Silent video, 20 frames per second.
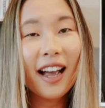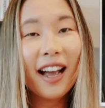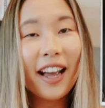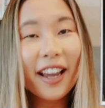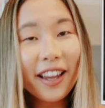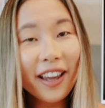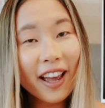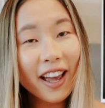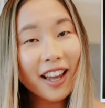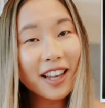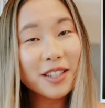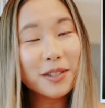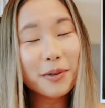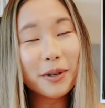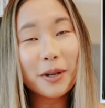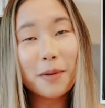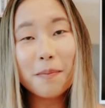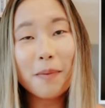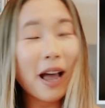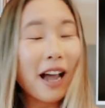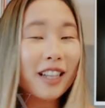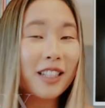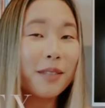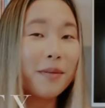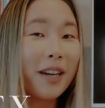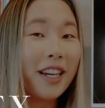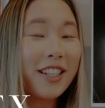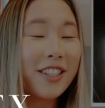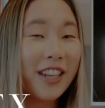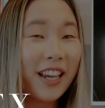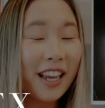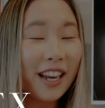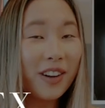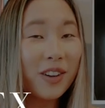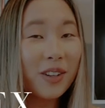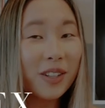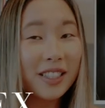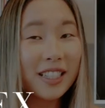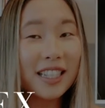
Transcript: Hi guys, welcome back to my channel.